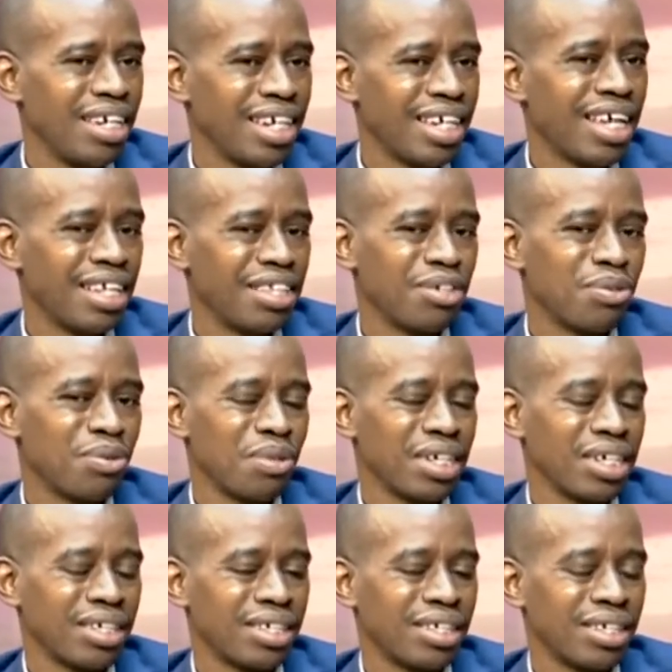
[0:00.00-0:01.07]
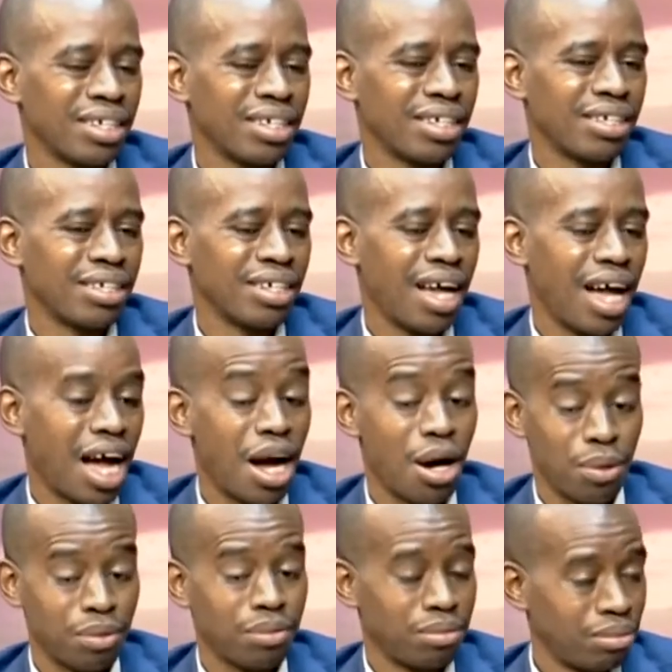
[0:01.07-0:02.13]
indicates to us that
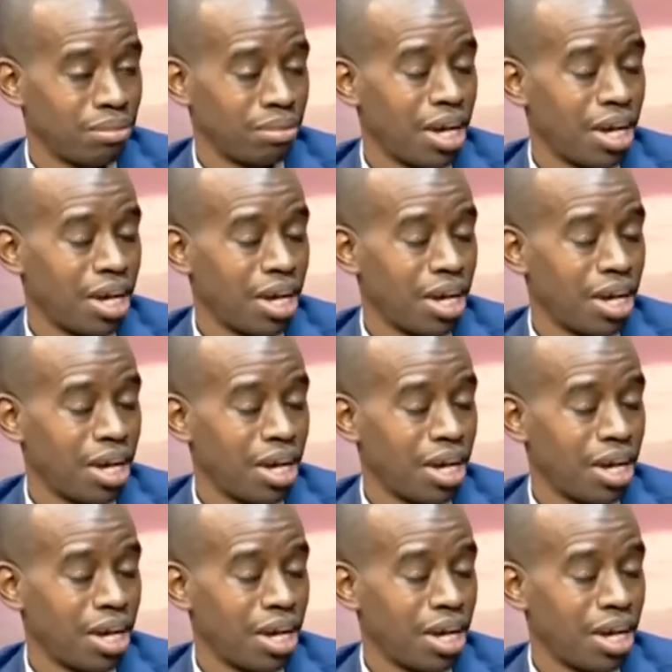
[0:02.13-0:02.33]
how